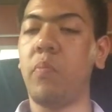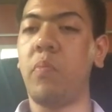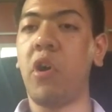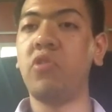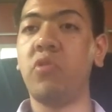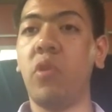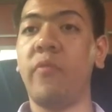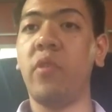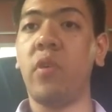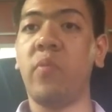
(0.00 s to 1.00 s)
bunch
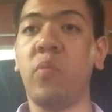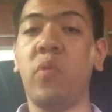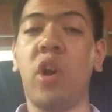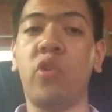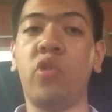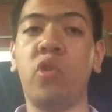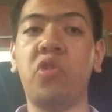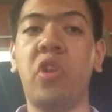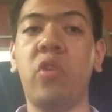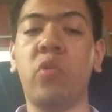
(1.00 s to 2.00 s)
of the
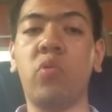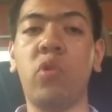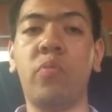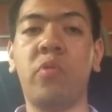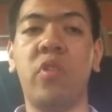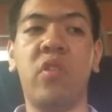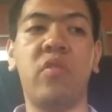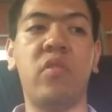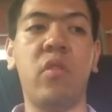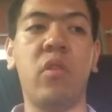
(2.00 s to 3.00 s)
associated groups
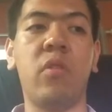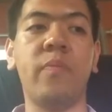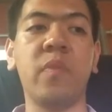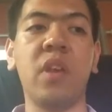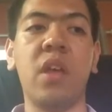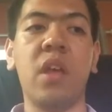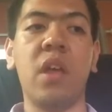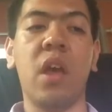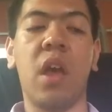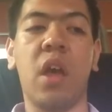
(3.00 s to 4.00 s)
that's here,
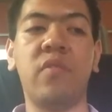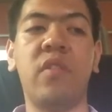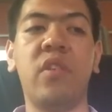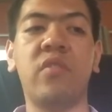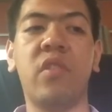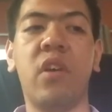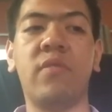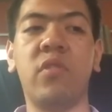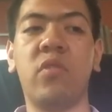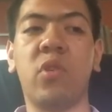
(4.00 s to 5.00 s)
and then they
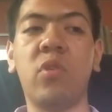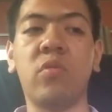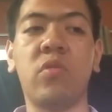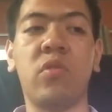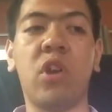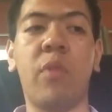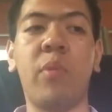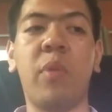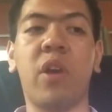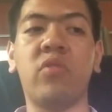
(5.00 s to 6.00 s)
have this
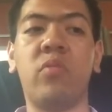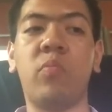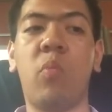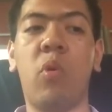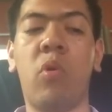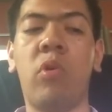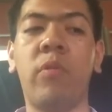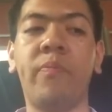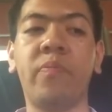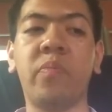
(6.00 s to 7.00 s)
coming back to more
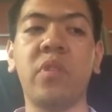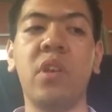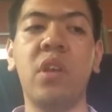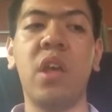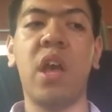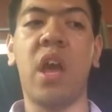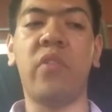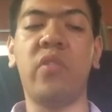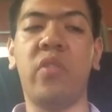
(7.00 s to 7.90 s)
as a